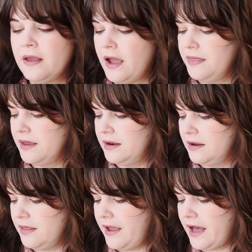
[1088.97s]
And
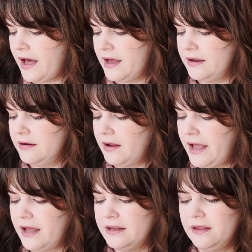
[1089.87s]
then they had, I
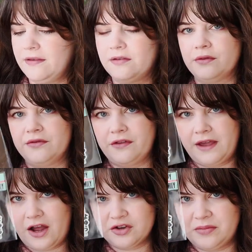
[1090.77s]
had to get this one for the
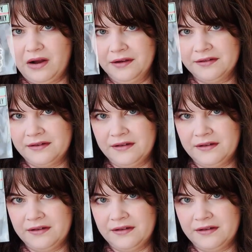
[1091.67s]
cash box,